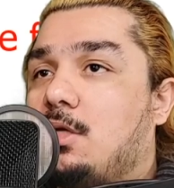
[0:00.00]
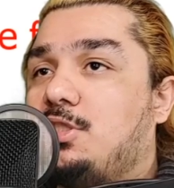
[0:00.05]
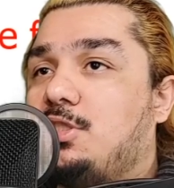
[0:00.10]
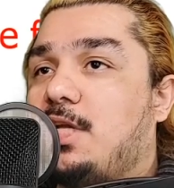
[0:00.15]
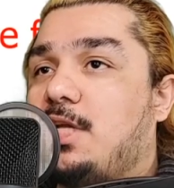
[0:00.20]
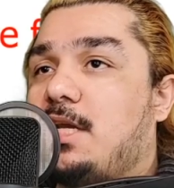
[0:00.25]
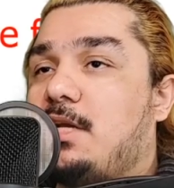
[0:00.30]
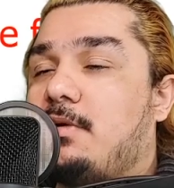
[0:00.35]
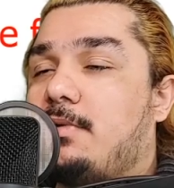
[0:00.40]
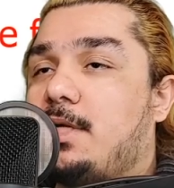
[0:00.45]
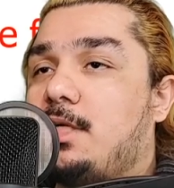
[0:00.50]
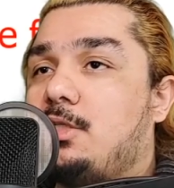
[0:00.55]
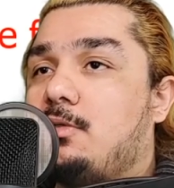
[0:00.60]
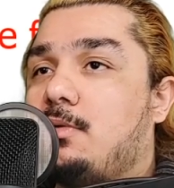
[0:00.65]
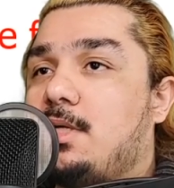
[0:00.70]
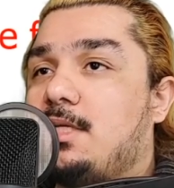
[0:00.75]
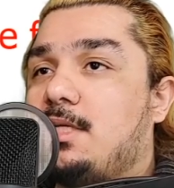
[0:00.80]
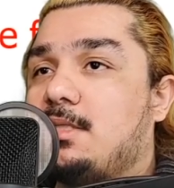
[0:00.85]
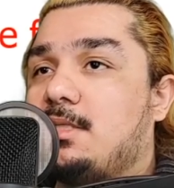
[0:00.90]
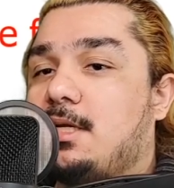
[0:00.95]
January
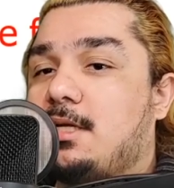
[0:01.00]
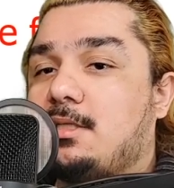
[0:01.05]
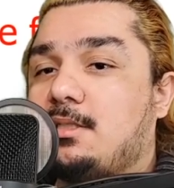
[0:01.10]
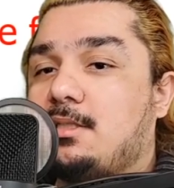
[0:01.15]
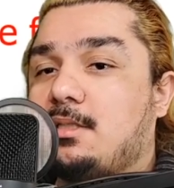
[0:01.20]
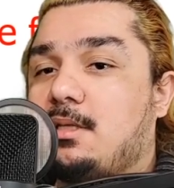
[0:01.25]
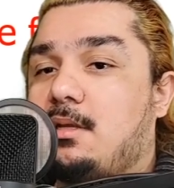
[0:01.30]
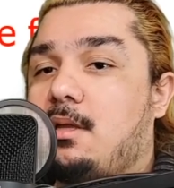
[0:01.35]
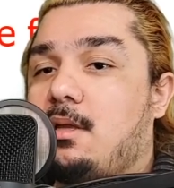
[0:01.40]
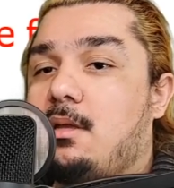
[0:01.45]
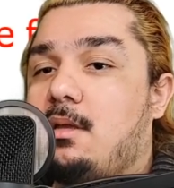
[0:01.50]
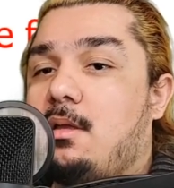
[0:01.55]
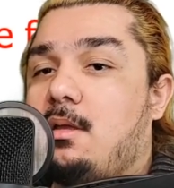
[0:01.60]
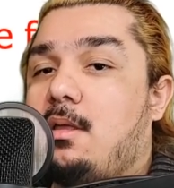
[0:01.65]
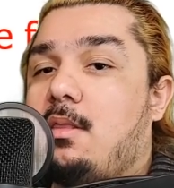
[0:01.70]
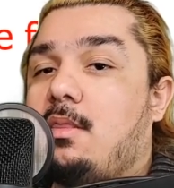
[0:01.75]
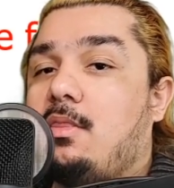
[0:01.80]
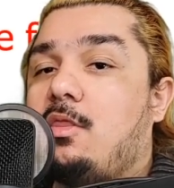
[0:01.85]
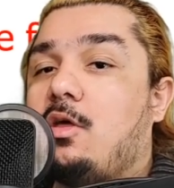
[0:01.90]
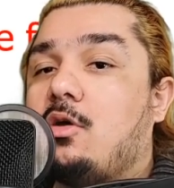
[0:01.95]
26th.
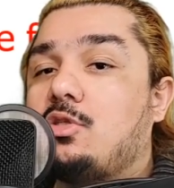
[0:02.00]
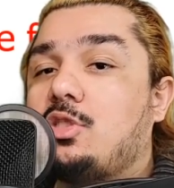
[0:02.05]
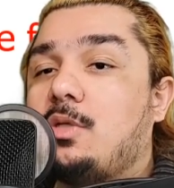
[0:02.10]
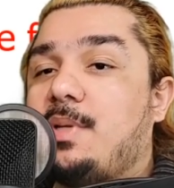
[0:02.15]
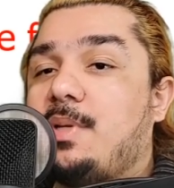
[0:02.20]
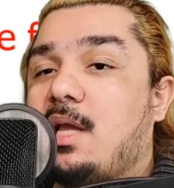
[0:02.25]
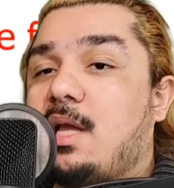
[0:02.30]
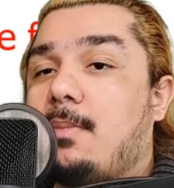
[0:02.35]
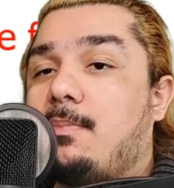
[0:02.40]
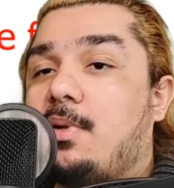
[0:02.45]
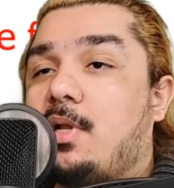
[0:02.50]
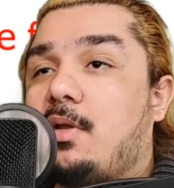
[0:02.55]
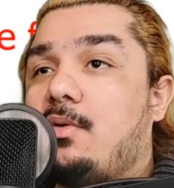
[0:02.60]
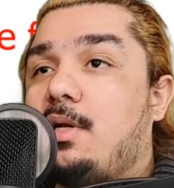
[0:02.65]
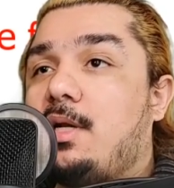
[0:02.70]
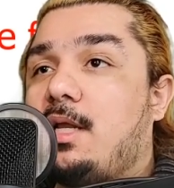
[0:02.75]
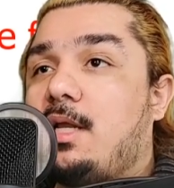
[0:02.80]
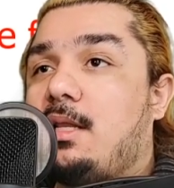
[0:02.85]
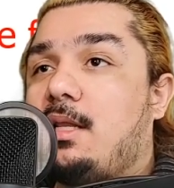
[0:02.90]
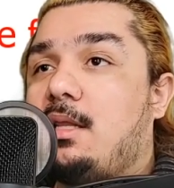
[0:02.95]
Those should be
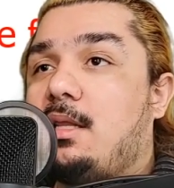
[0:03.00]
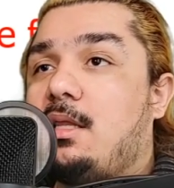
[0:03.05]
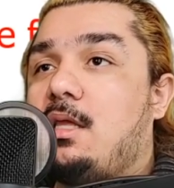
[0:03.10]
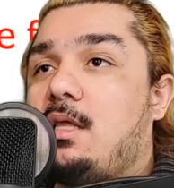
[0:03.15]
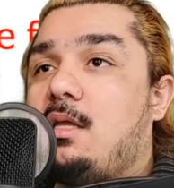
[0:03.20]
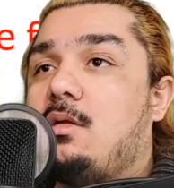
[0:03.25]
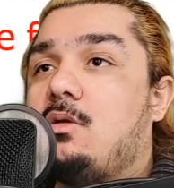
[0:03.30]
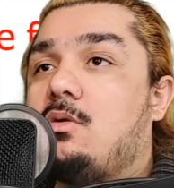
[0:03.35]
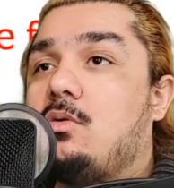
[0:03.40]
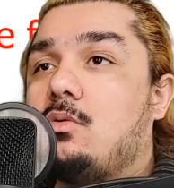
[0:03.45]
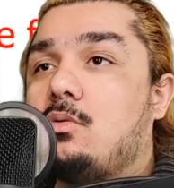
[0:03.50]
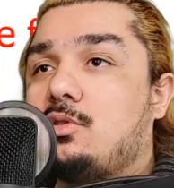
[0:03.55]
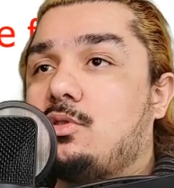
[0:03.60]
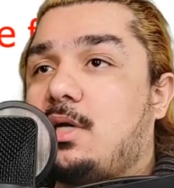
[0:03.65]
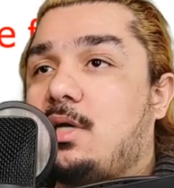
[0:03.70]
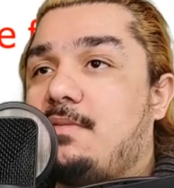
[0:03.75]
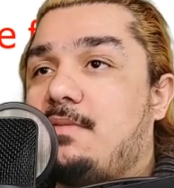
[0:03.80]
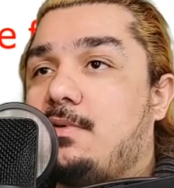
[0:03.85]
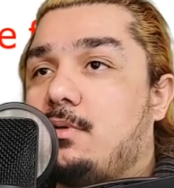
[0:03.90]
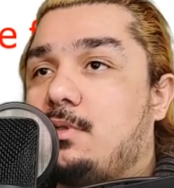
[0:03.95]
uploaded in the Google
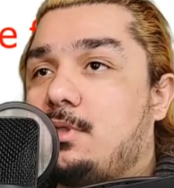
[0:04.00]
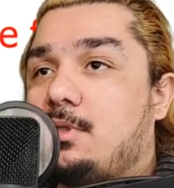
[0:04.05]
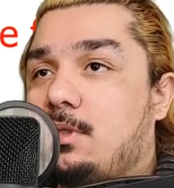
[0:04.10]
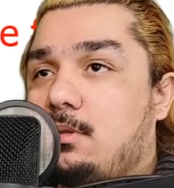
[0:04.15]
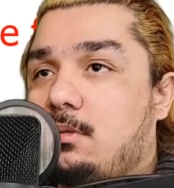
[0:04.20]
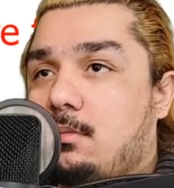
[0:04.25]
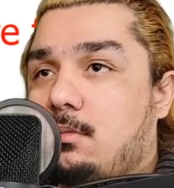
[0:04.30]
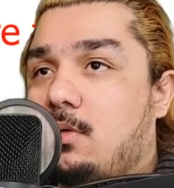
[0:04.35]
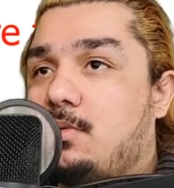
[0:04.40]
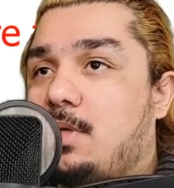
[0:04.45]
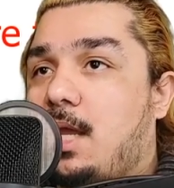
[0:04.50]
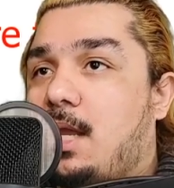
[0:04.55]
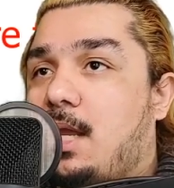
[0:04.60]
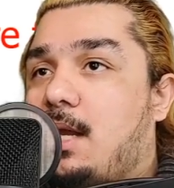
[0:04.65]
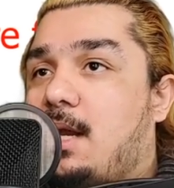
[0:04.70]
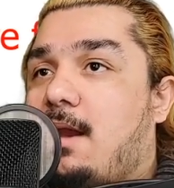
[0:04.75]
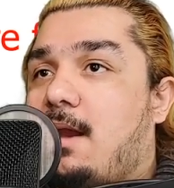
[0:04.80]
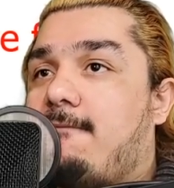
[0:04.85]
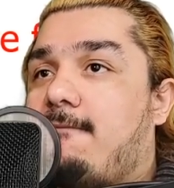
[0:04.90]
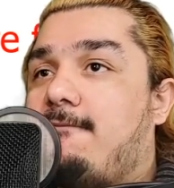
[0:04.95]
Drive folder
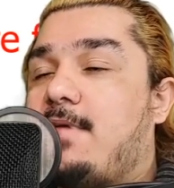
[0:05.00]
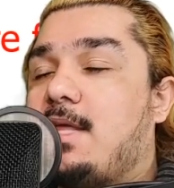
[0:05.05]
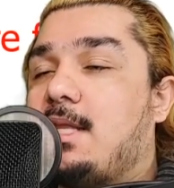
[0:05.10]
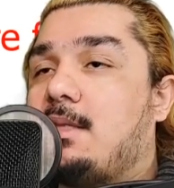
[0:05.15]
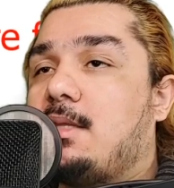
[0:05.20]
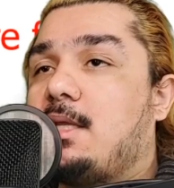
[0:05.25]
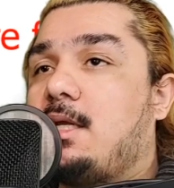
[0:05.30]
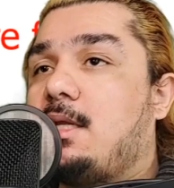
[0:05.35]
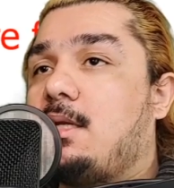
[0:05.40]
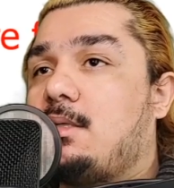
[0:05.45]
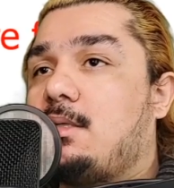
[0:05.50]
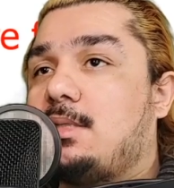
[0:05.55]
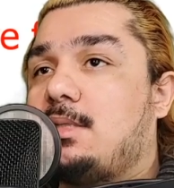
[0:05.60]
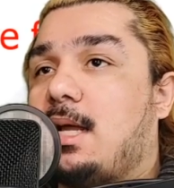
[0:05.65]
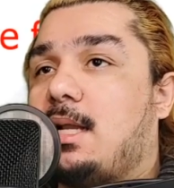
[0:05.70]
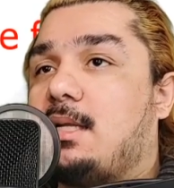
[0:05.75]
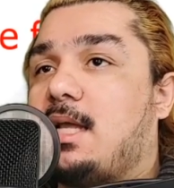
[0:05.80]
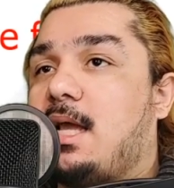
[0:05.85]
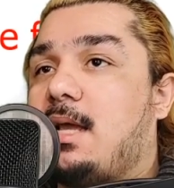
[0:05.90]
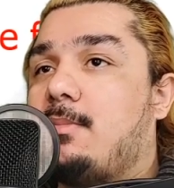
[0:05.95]
located at
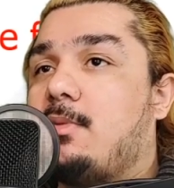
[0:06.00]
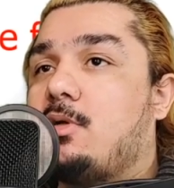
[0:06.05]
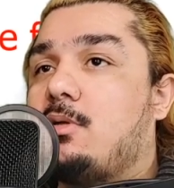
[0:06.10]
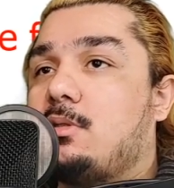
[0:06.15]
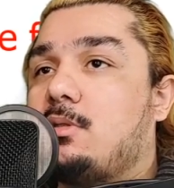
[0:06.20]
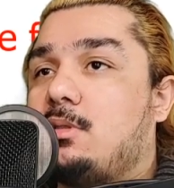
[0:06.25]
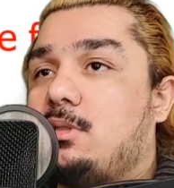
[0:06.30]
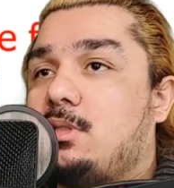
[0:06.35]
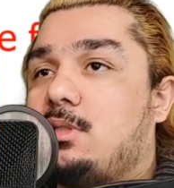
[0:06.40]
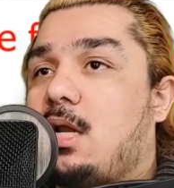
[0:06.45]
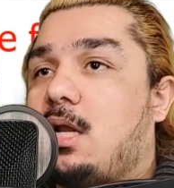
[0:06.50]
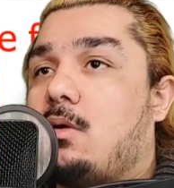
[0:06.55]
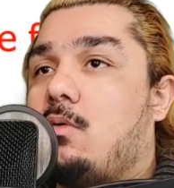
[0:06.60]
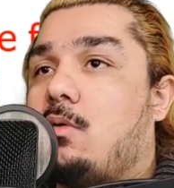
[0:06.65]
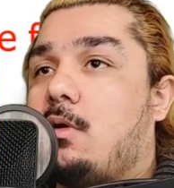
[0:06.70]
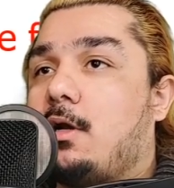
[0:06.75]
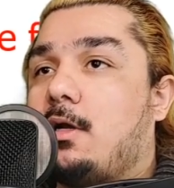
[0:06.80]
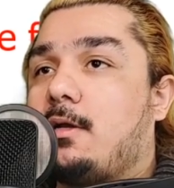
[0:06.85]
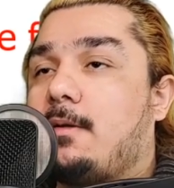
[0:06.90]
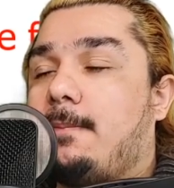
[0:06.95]

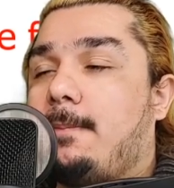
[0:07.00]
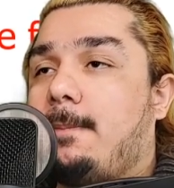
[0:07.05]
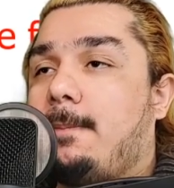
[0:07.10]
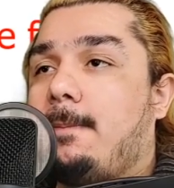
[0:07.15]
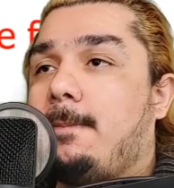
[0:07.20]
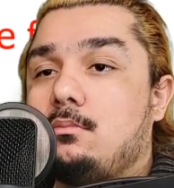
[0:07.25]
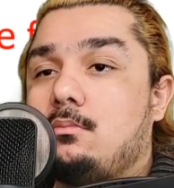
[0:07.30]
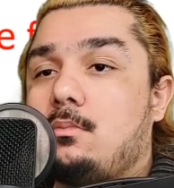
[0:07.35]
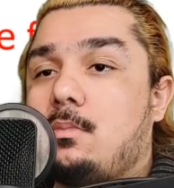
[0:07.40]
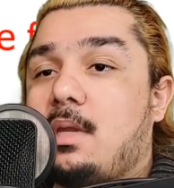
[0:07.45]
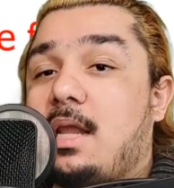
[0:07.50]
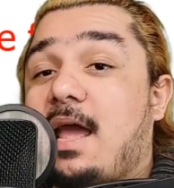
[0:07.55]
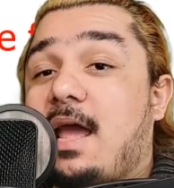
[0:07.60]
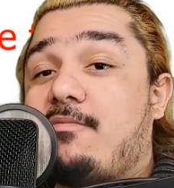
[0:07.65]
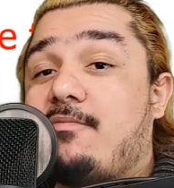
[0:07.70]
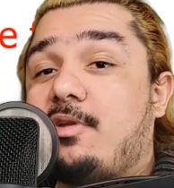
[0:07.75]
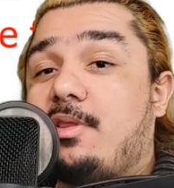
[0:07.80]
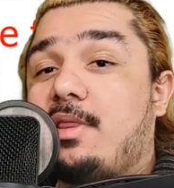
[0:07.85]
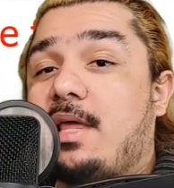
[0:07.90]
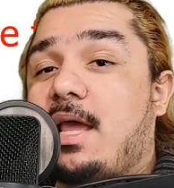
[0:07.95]
finlit.lambda.org.
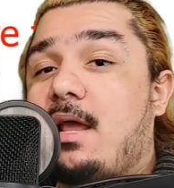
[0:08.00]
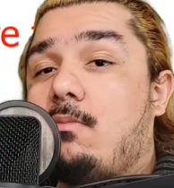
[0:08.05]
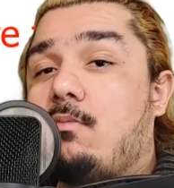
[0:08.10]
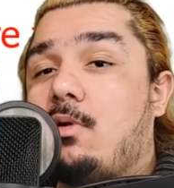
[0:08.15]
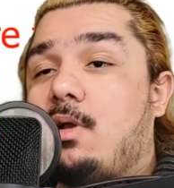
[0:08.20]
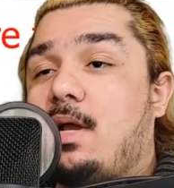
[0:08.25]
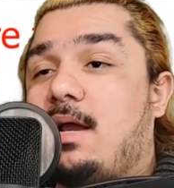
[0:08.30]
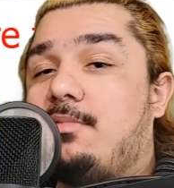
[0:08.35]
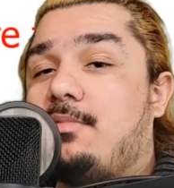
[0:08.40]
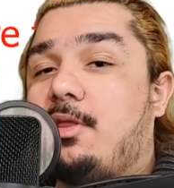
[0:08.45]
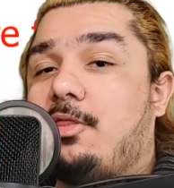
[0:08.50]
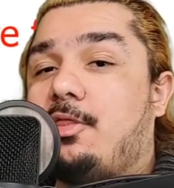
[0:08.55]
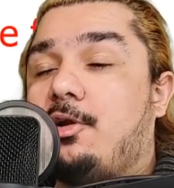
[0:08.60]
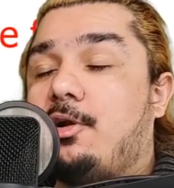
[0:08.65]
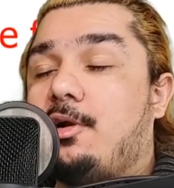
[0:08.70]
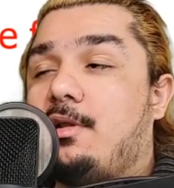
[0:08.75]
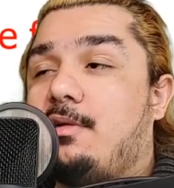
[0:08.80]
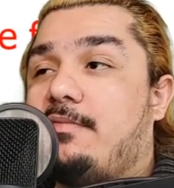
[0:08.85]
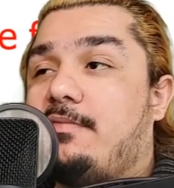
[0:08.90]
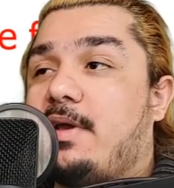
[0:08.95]
After that, we'll have the
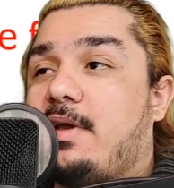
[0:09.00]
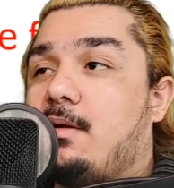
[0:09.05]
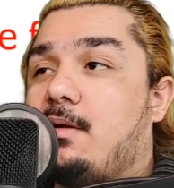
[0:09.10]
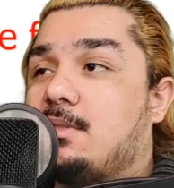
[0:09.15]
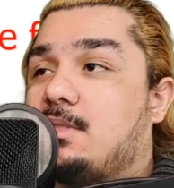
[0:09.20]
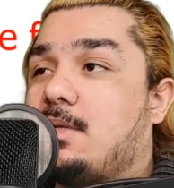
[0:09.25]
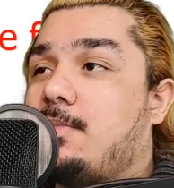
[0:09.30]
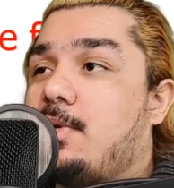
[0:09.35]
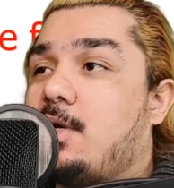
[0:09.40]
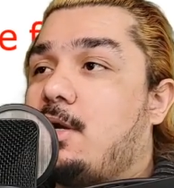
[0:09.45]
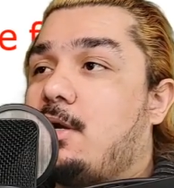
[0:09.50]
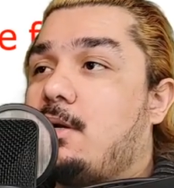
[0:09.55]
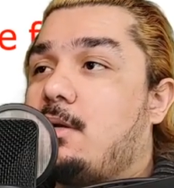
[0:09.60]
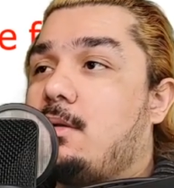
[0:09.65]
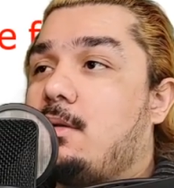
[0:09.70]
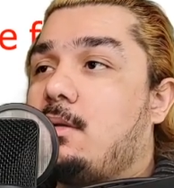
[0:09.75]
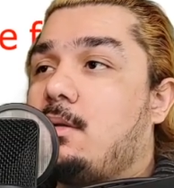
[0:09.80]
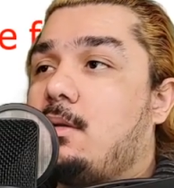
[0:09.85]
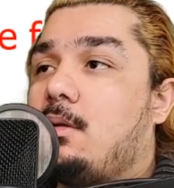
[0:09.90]
third and final seminar.